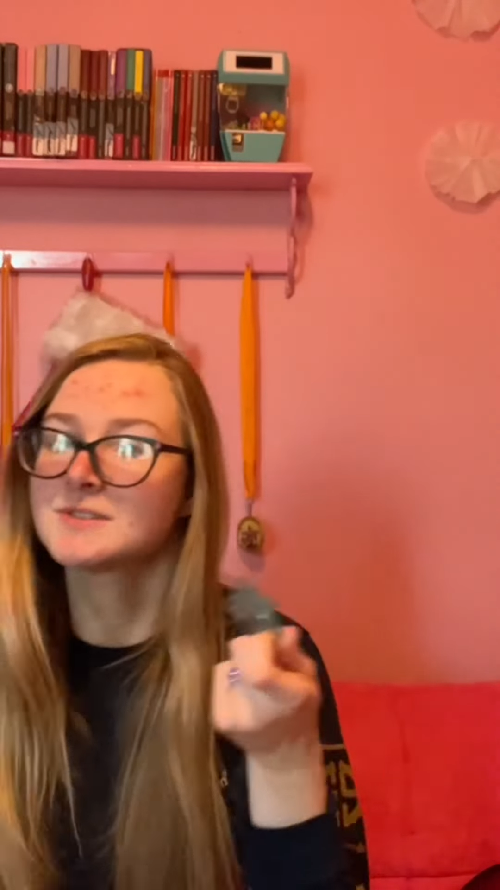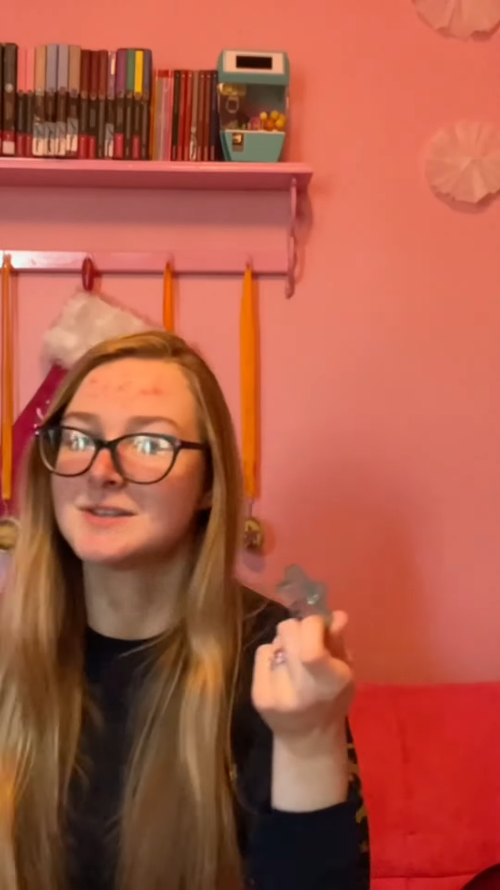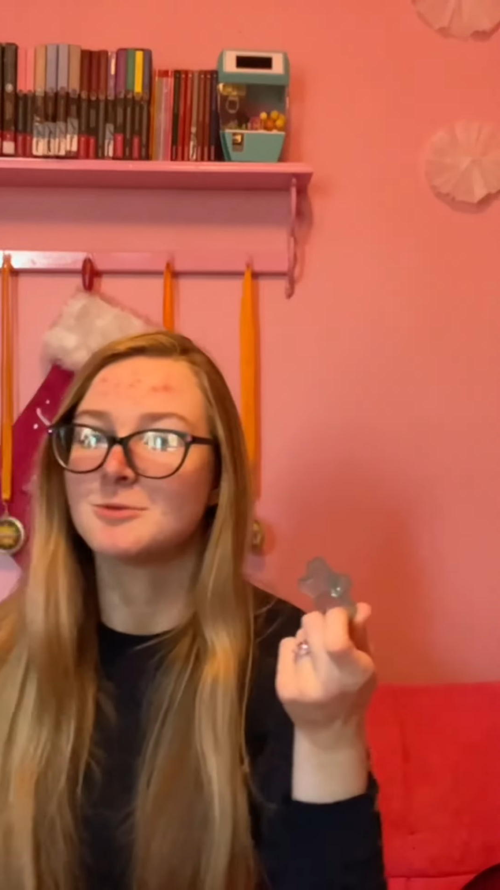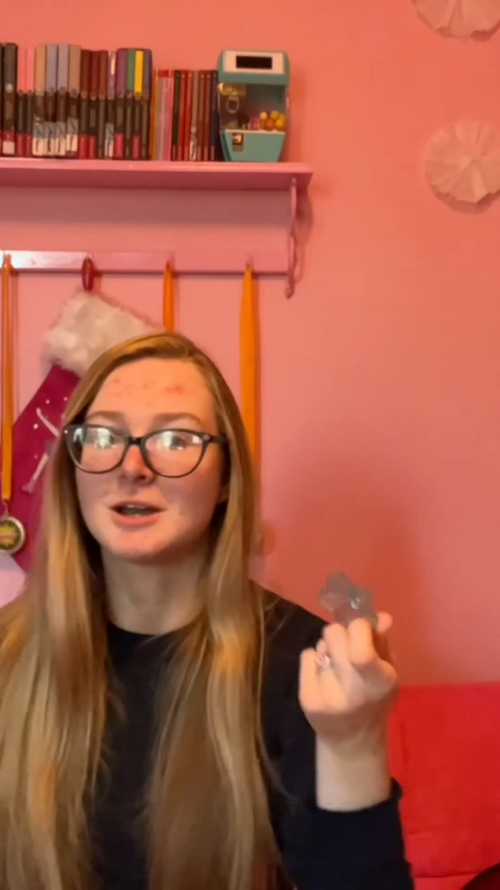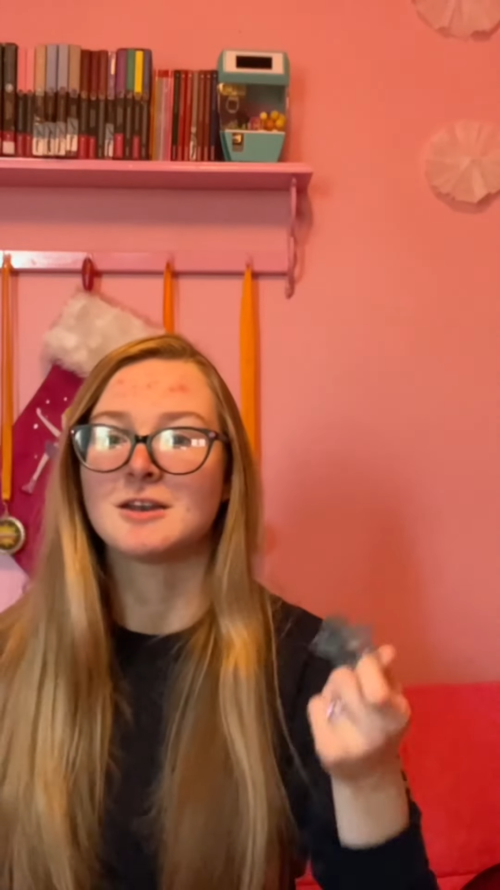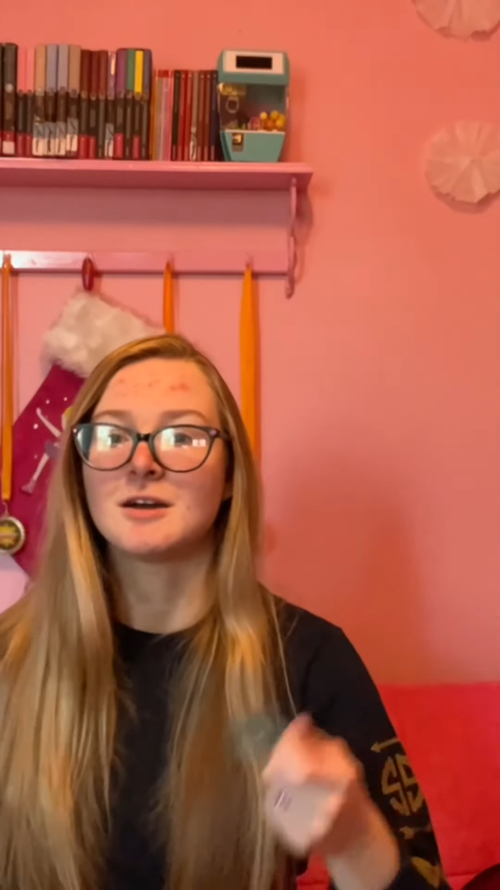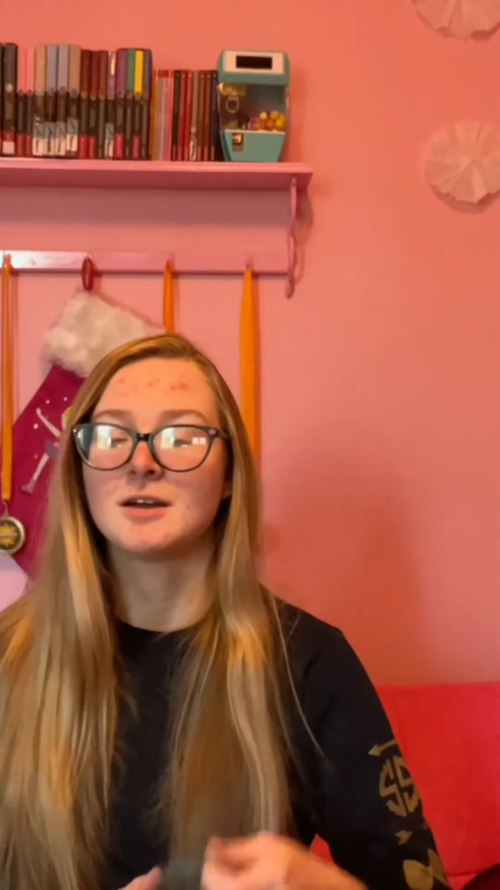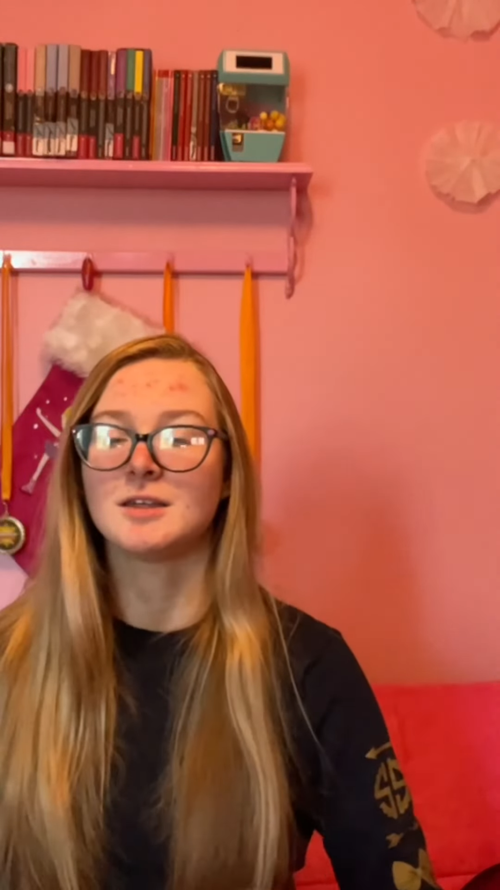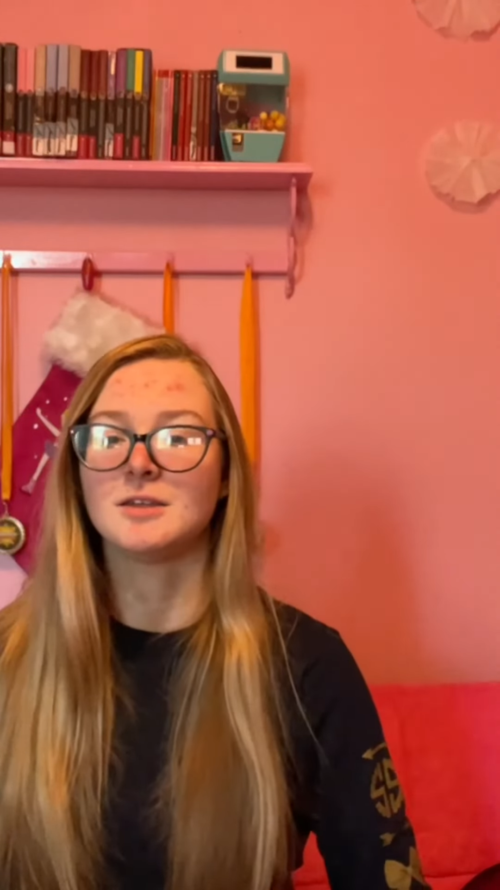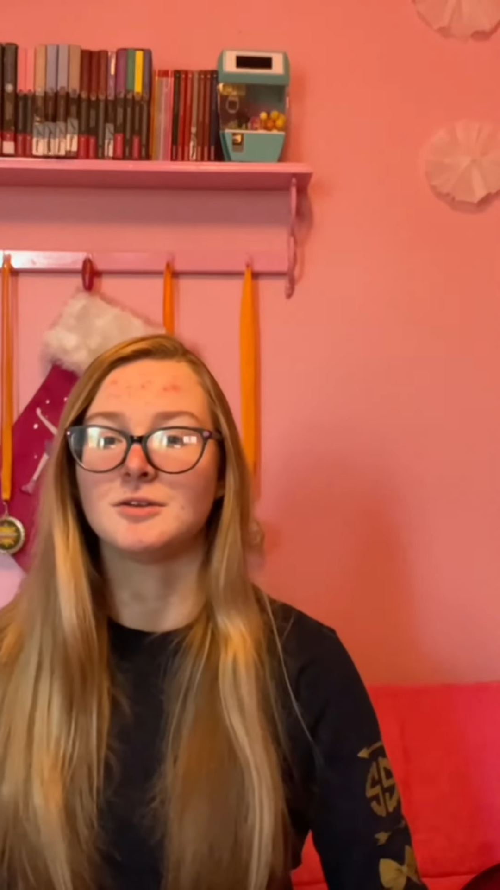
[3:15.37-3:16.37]
see why
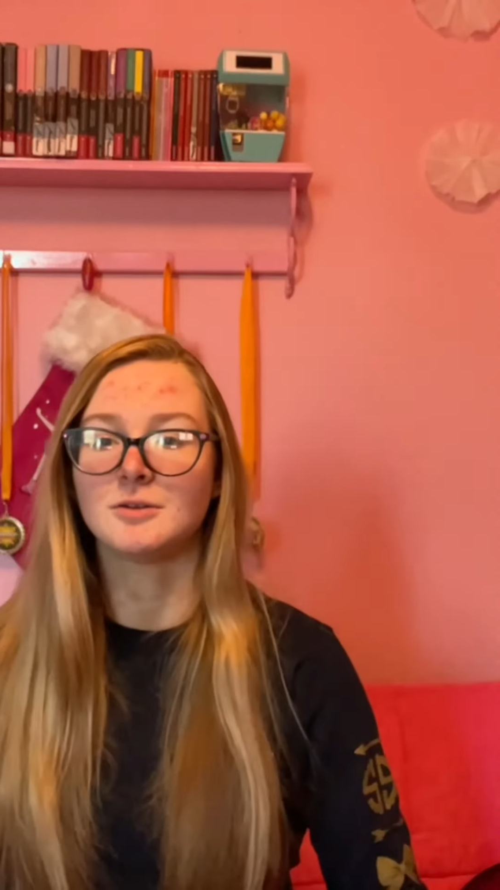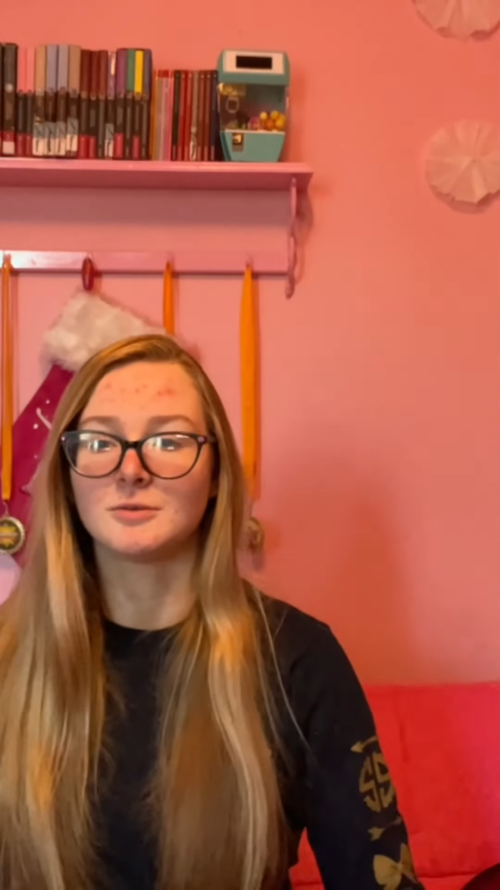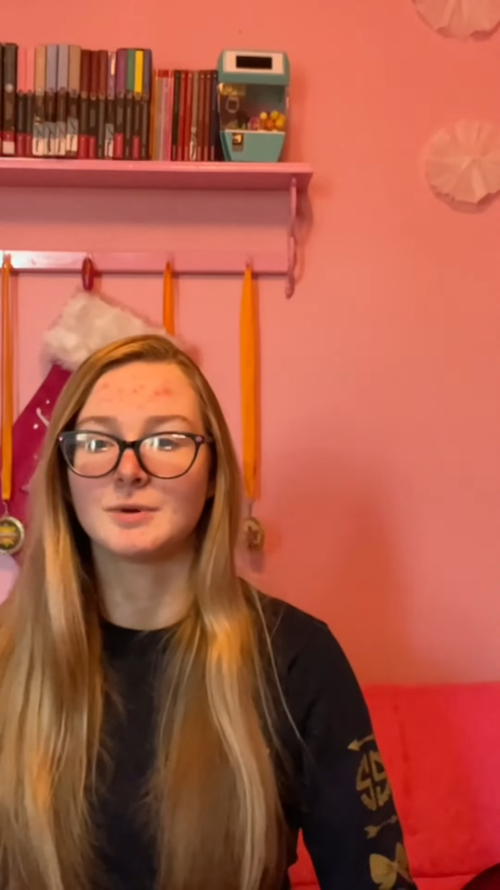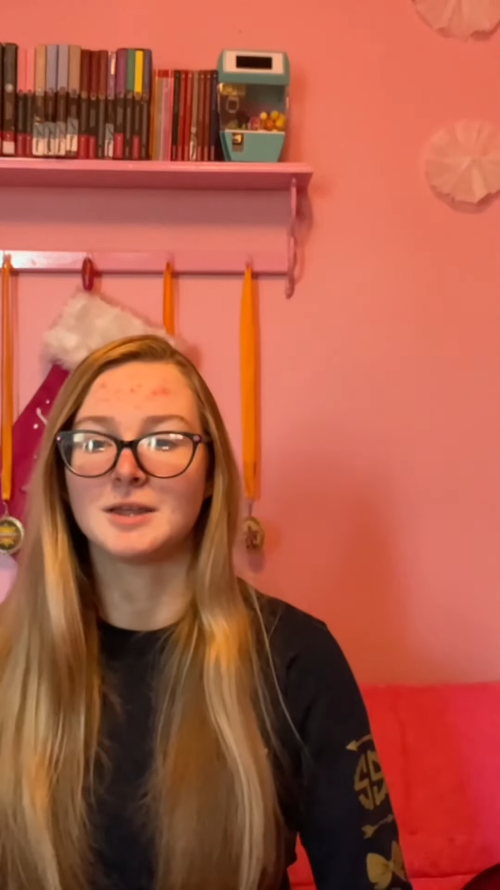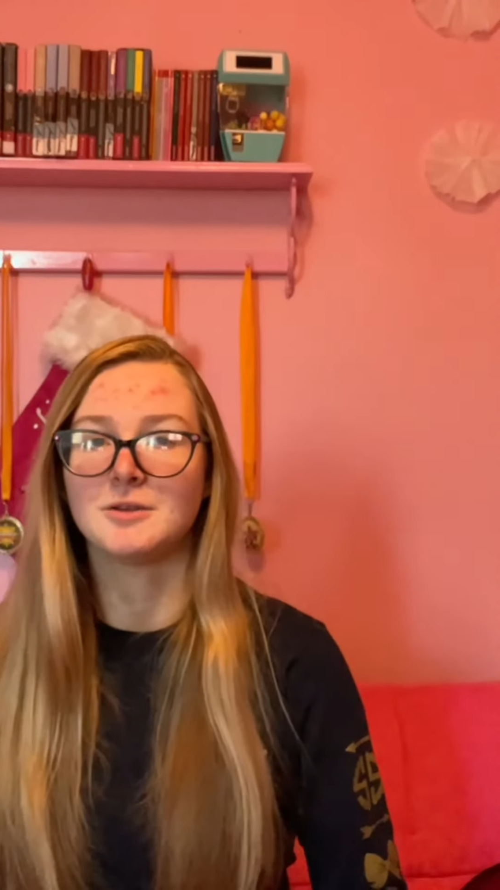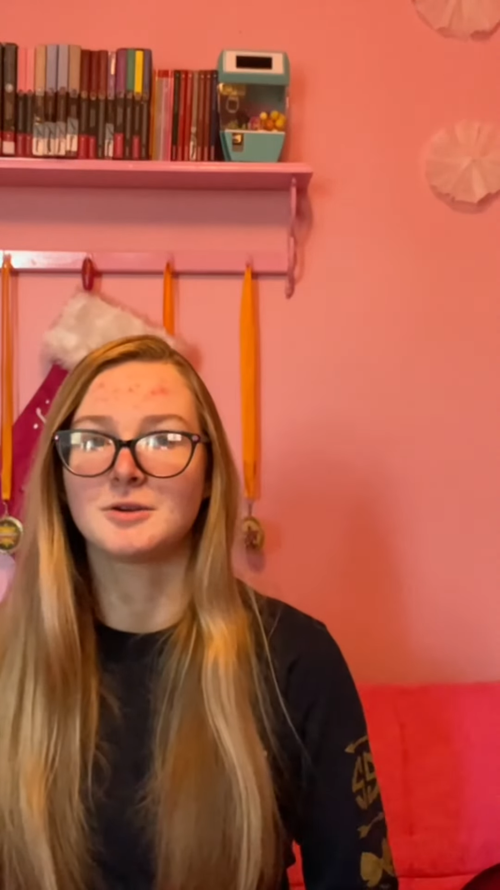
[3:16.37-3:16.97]
you